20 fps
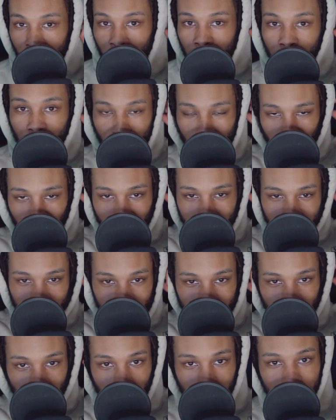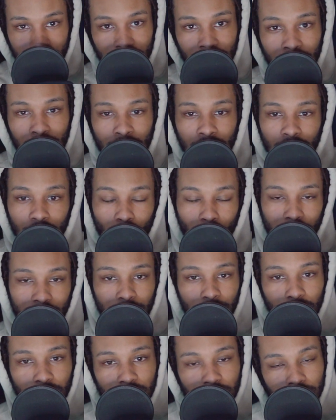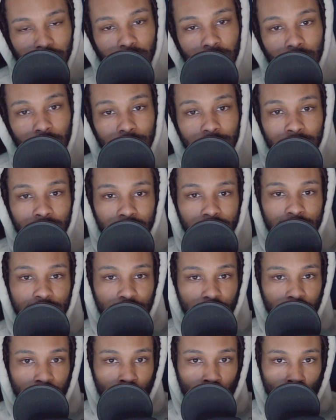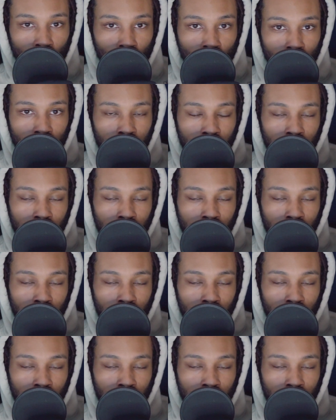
earbuds themselves, the way they look in the air, I think it's pretty cool.